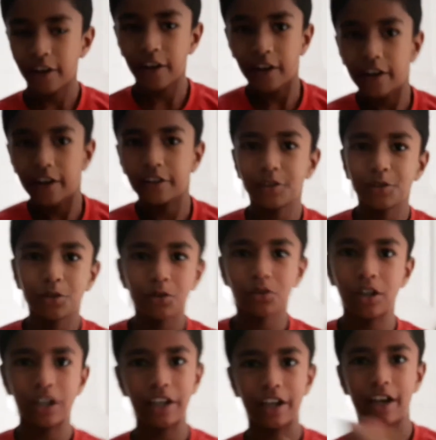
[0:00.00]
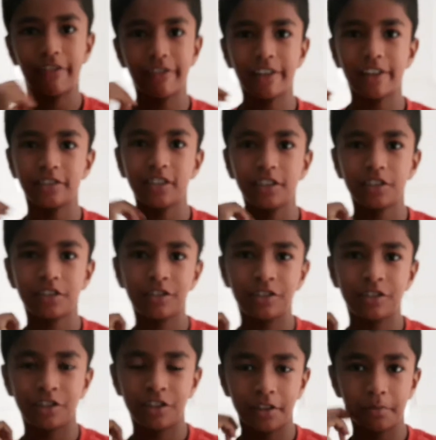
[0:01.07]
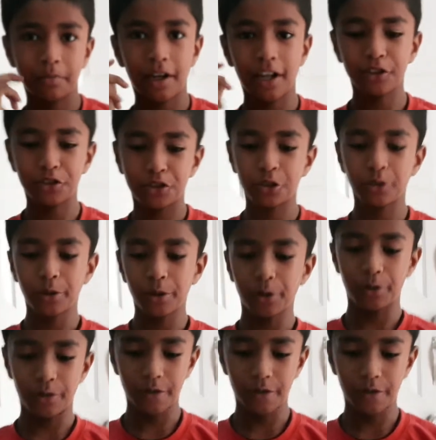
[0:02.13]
And though I have another ship, I'll show you.